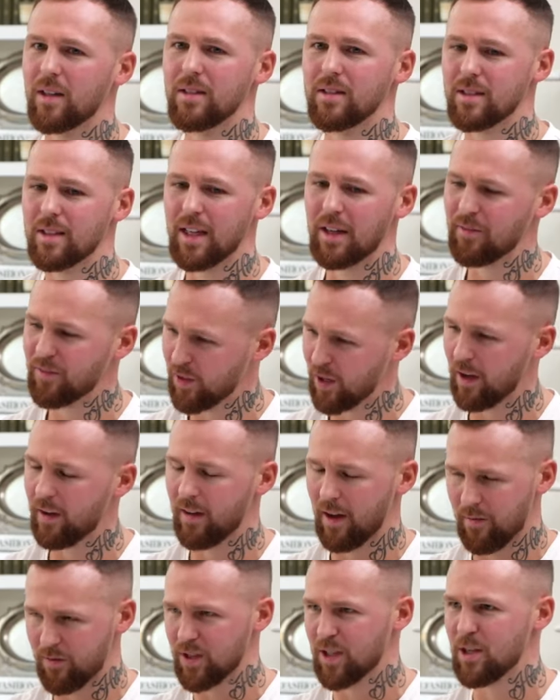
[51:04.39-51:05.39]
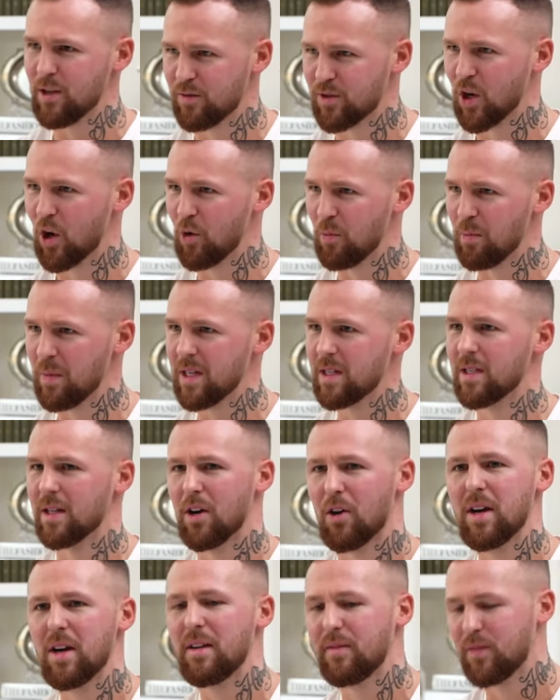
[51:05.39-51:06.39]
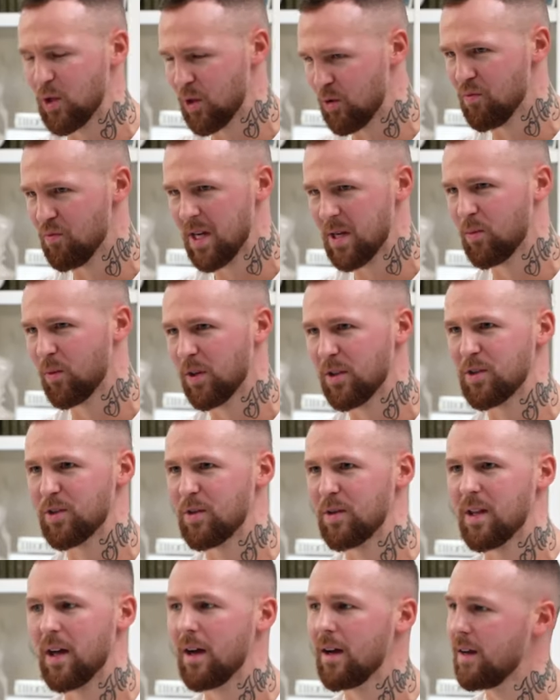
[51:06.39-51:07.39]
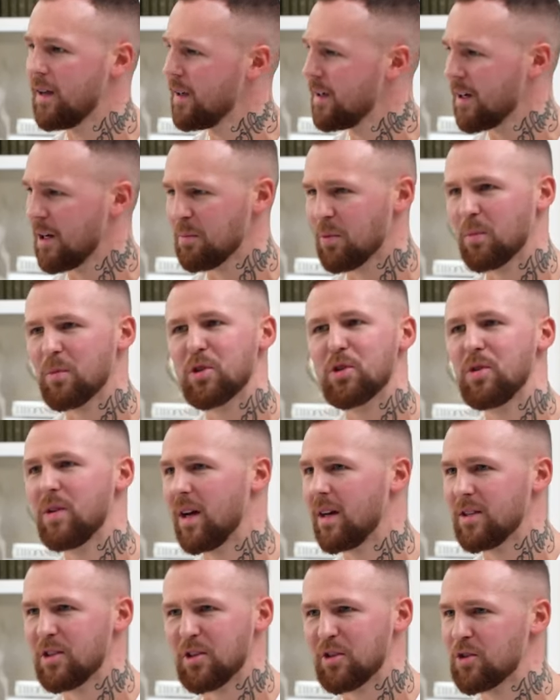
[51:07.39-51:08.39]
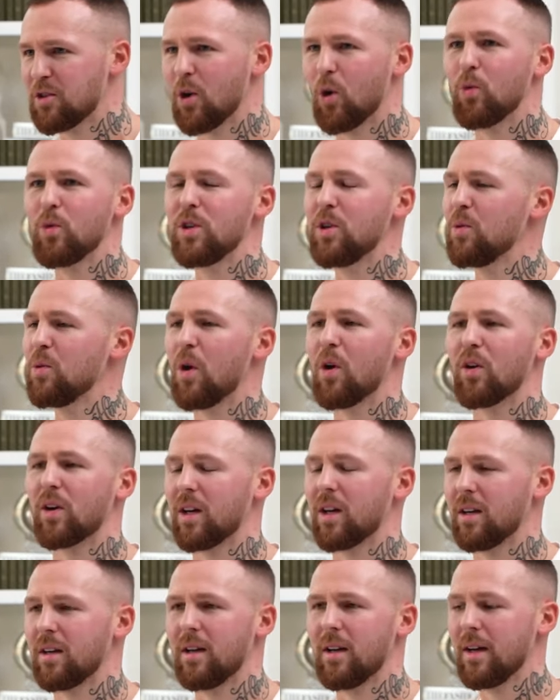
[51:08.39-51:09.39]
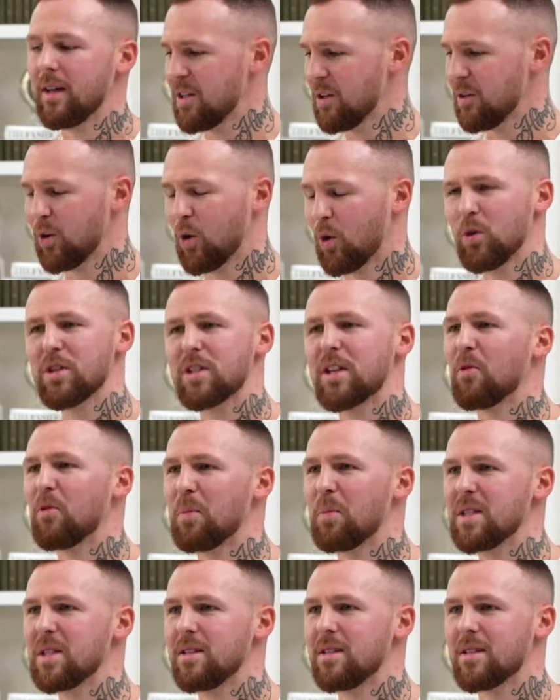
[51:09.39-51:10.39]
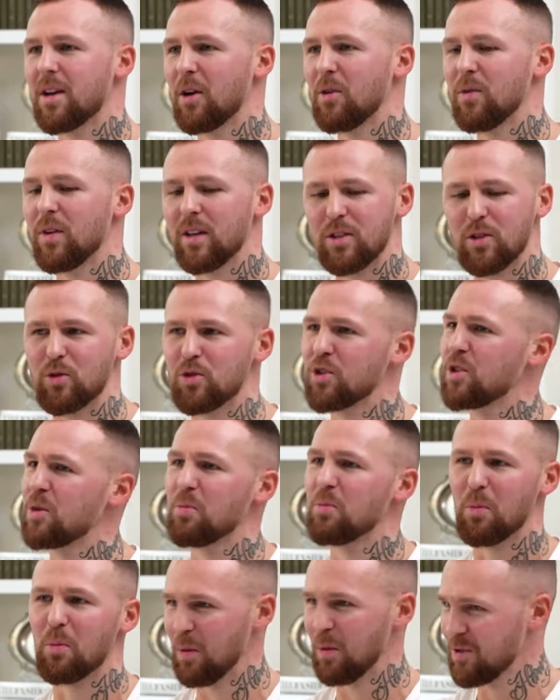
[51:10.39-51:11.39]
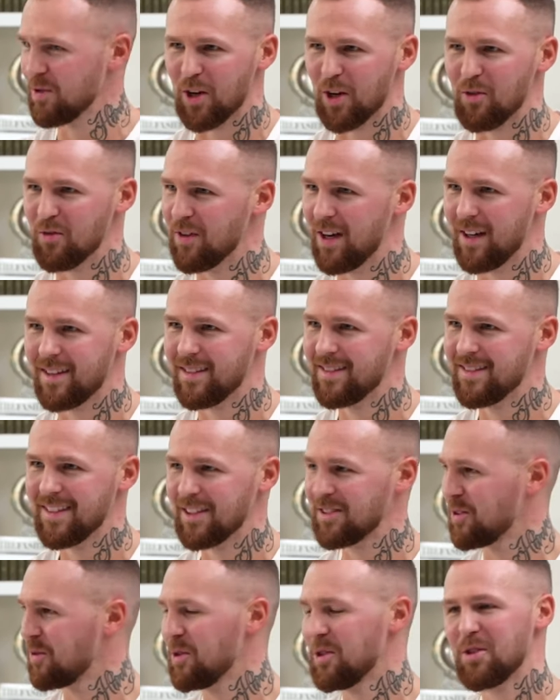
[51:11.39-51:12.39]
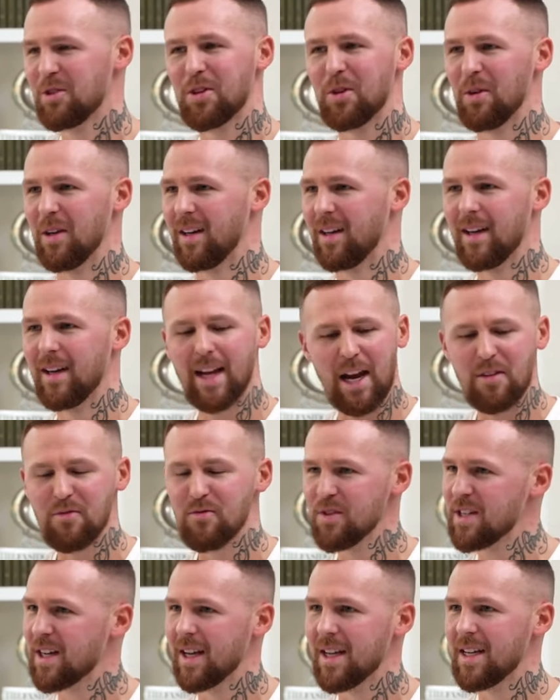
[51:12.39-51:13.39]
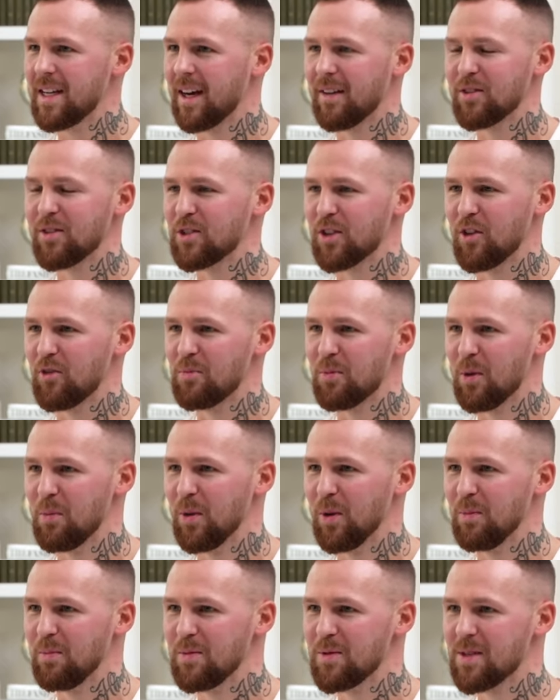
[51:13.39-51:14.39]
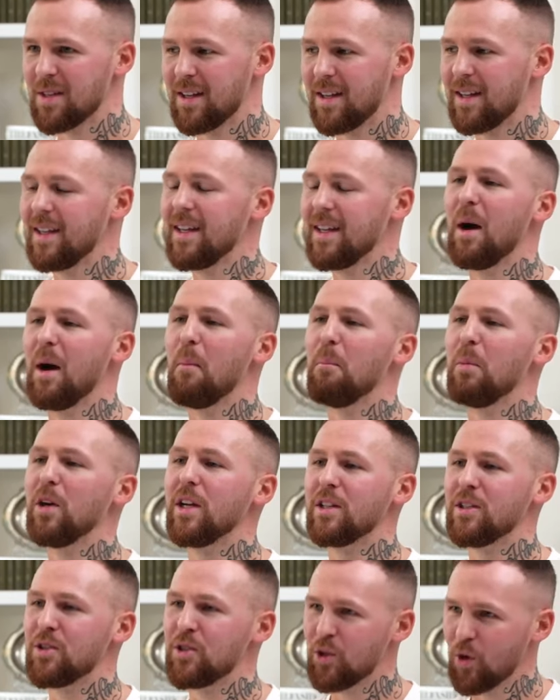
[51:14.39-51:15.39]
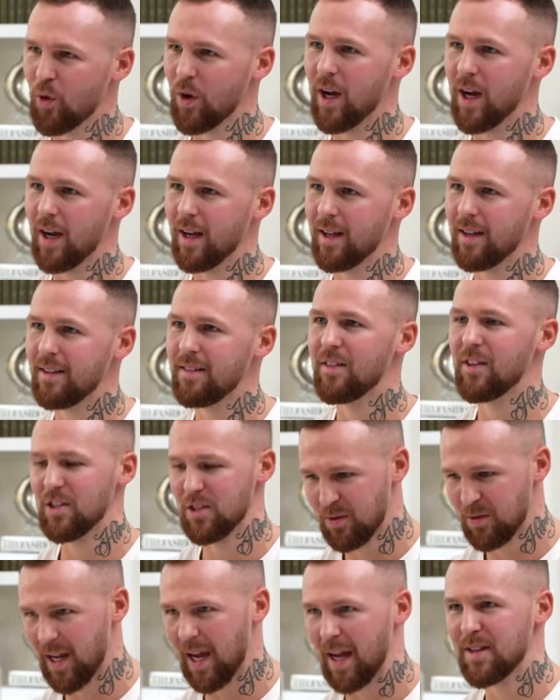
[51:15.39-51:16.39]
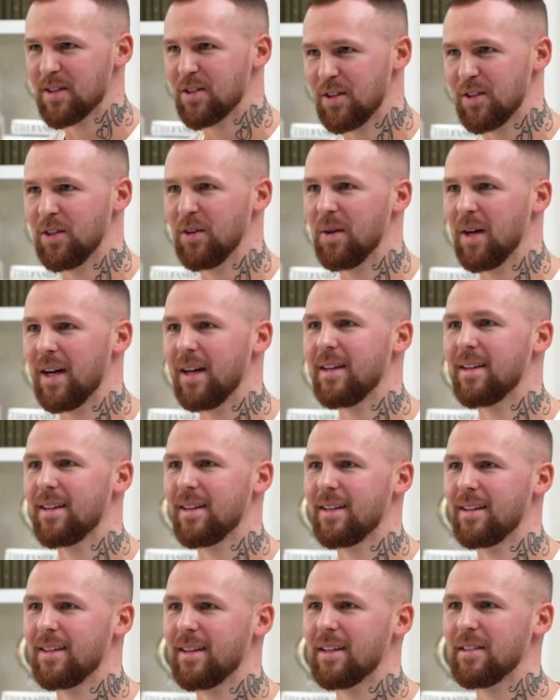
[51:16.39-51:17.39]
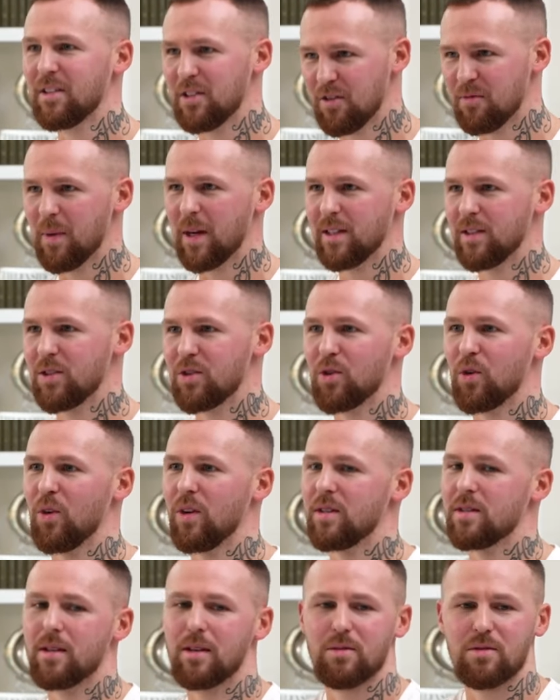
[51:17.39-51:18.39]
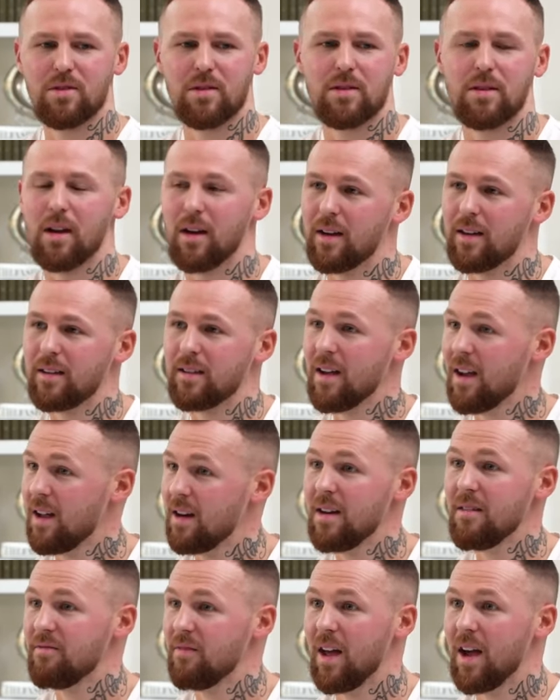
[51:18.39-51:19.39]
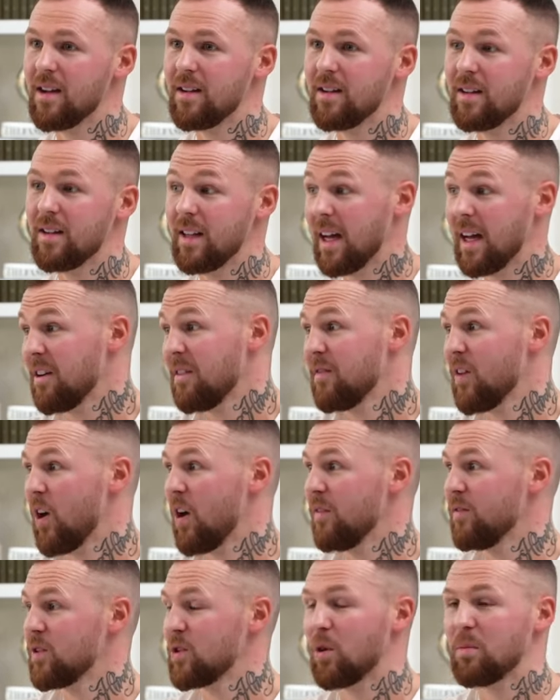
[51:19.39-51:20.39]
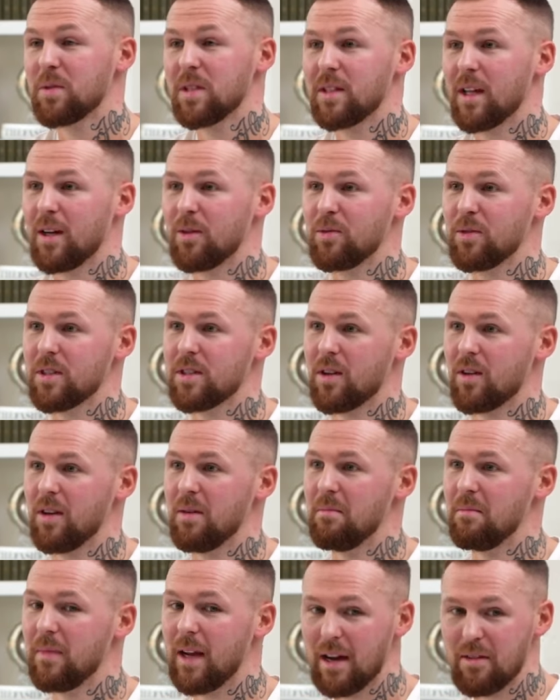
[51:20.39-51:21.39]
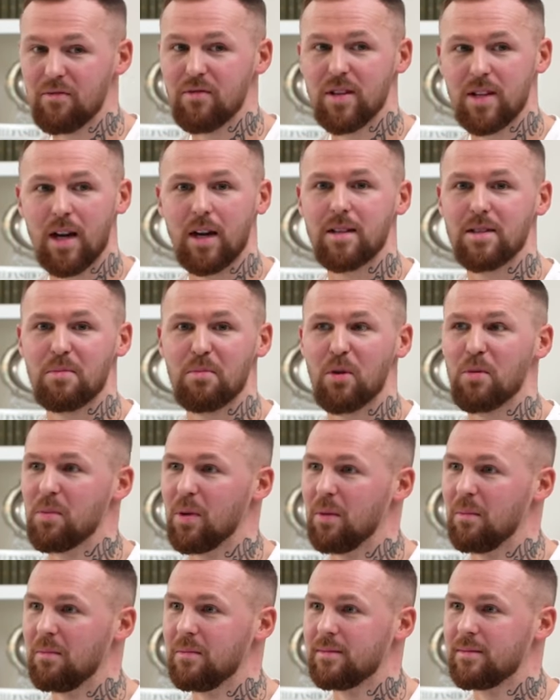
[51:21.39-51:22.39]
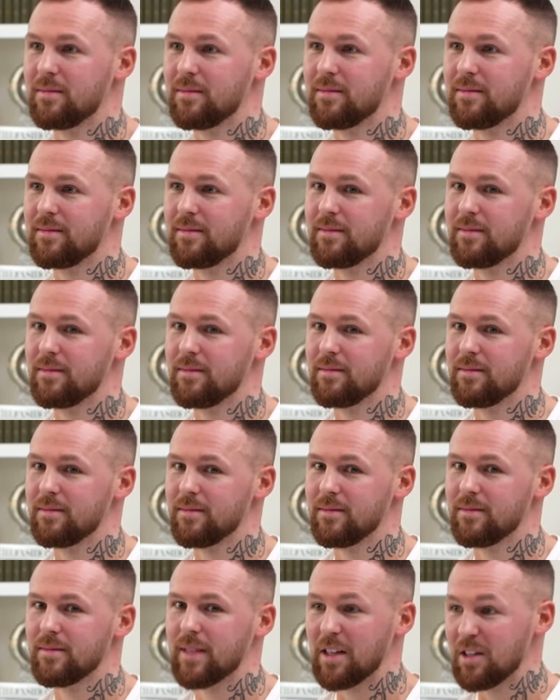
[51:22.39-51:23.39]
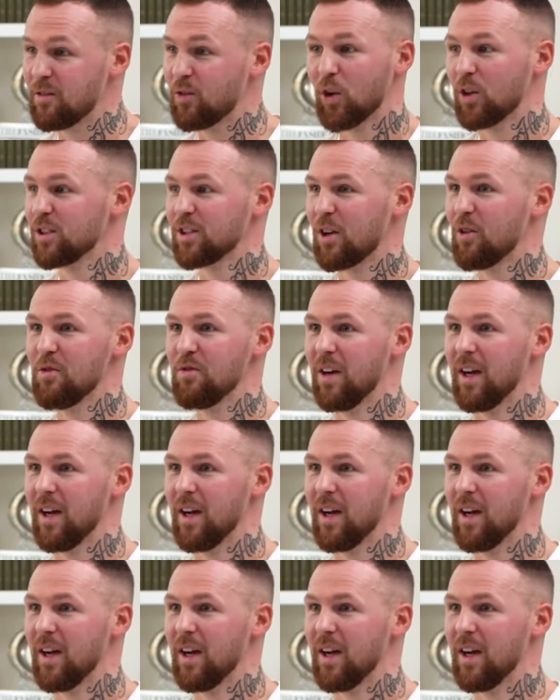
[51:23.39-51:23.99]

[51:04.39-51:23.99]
Because if everything you told me tonight, if you really want to do that, I promise you now, you can call yourself a business owner. You're just a problem solver. That's all you're doing. Every day you're going to have to solve problems. But enjoy it that you get to do it and that you've made the choice. And I was just like, yeah, I love that. Mm. And I've adopted that all the time. Every day is a problem. And you've got to solve